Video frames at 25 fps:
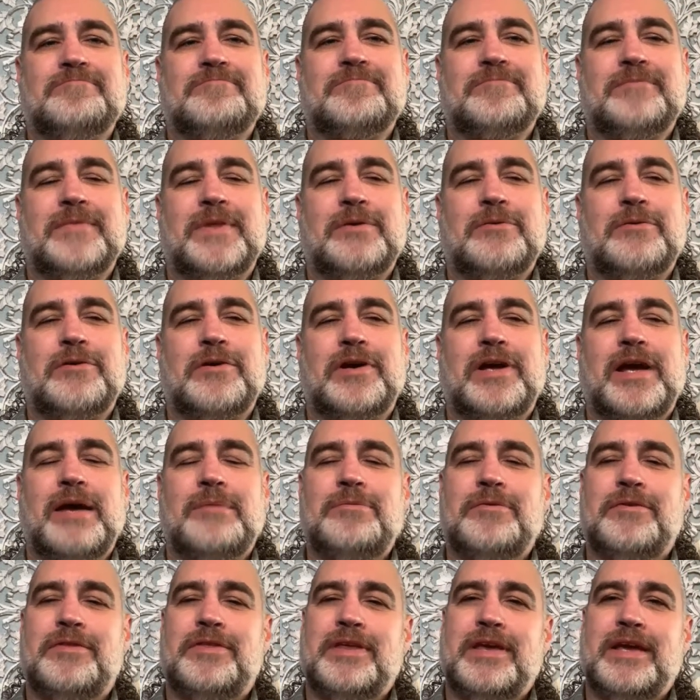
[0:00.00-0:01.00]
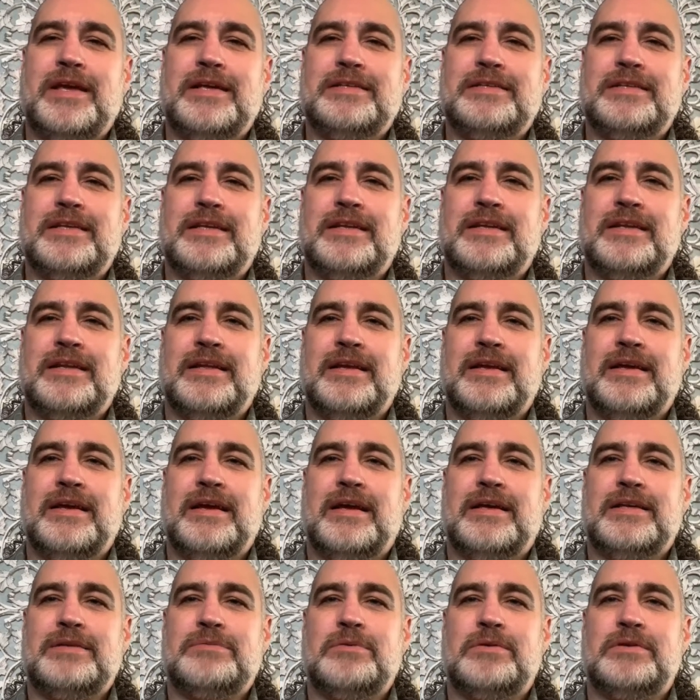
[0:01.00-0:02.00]
there were a couple things that
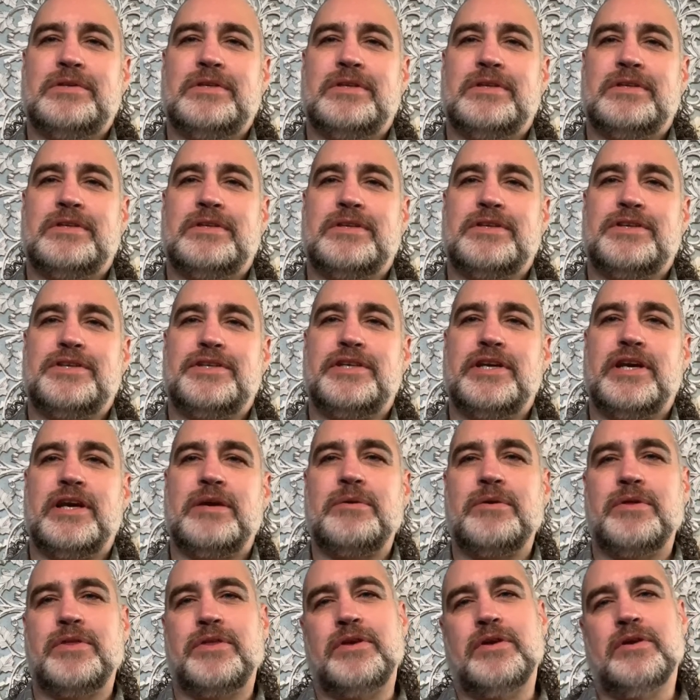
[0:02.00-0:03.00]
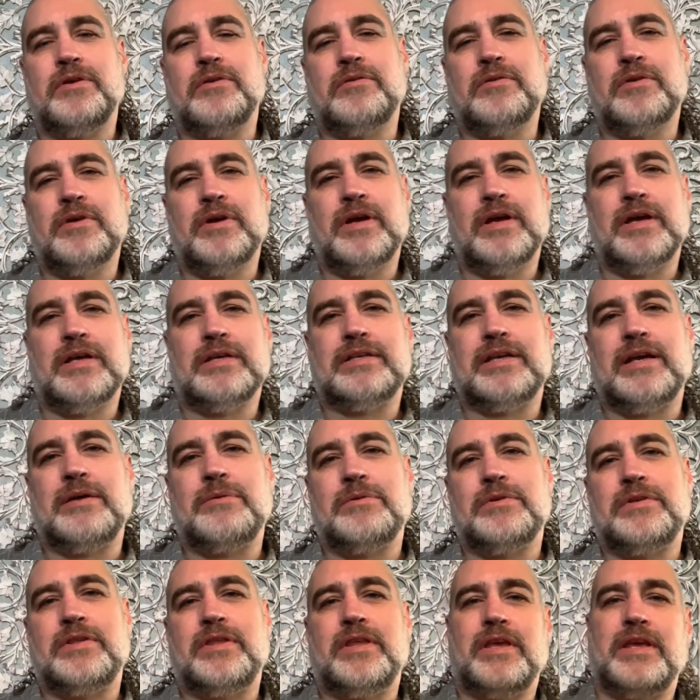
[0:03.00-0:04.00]
I just wanted to share with you as I
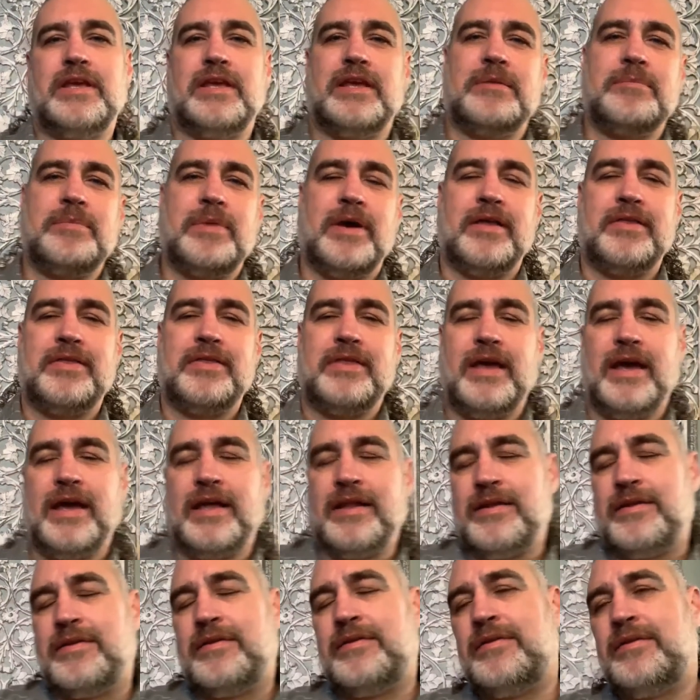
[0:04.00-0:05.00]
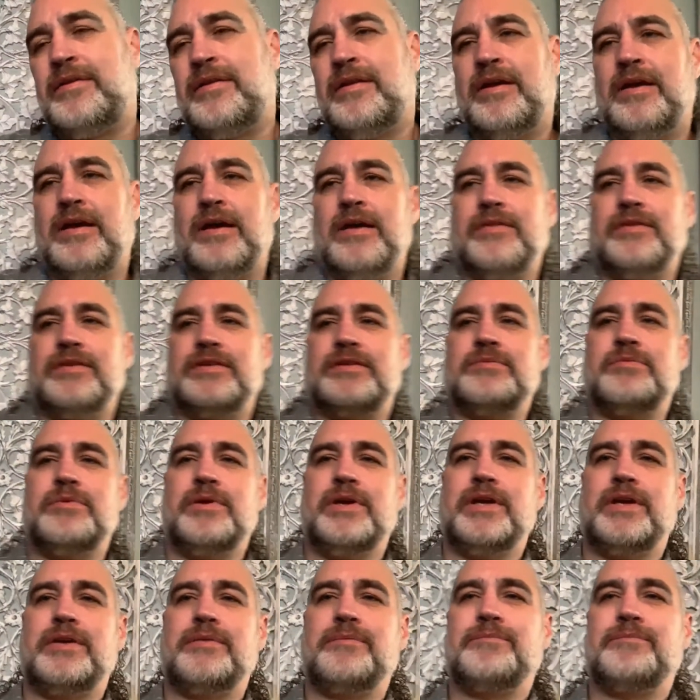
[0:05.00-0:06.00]
was thinking about that this week.